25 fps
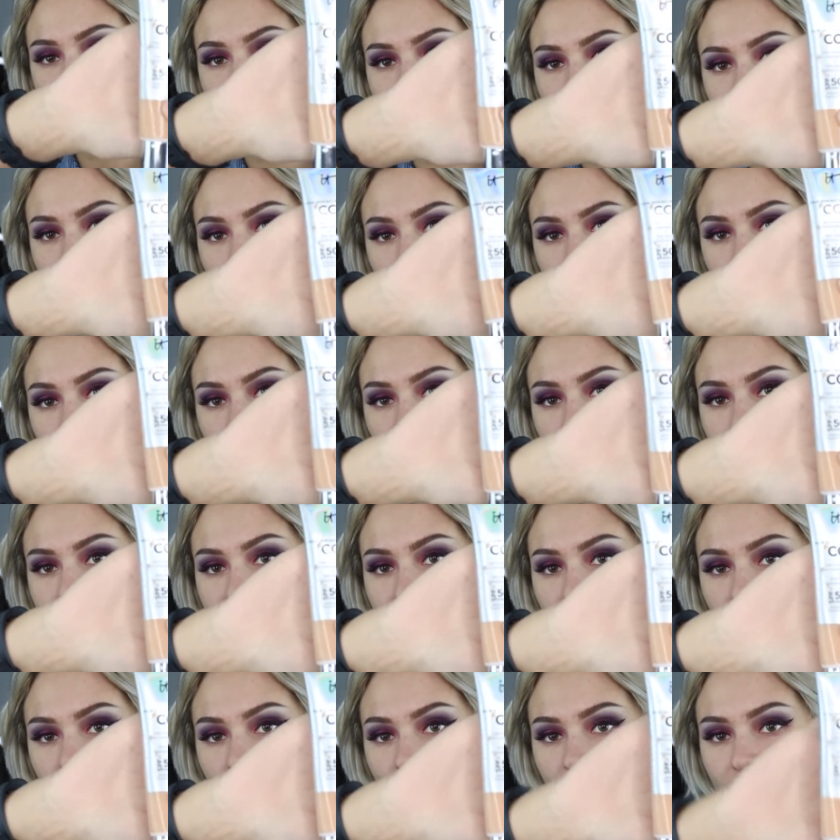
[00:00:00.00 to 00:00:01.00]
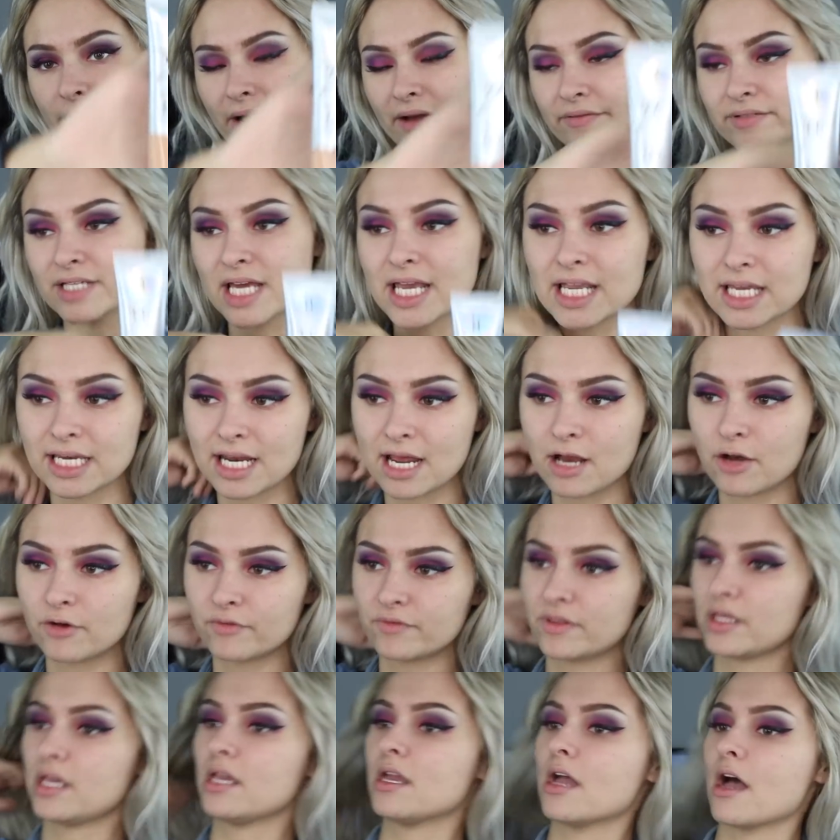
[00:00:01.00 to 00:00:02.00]
this little squeeze tube. I've taken it out of
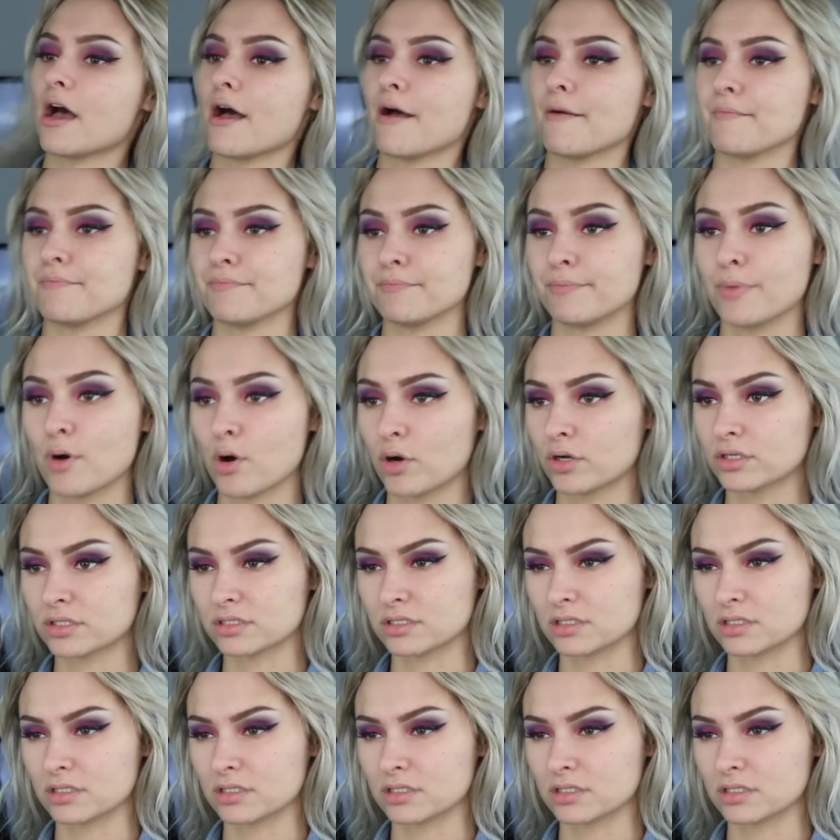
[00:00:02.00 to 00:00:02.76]
the box,